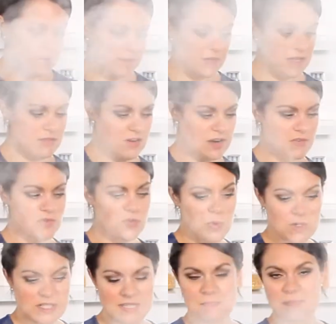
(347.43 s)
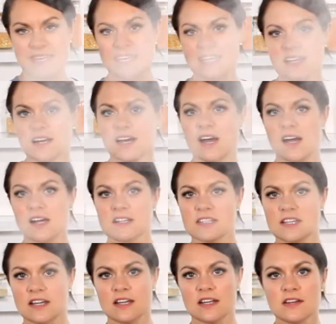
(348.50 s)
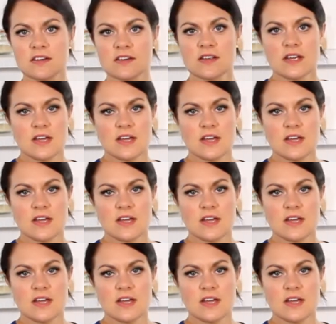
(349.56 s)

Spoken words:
be around 40p a carton.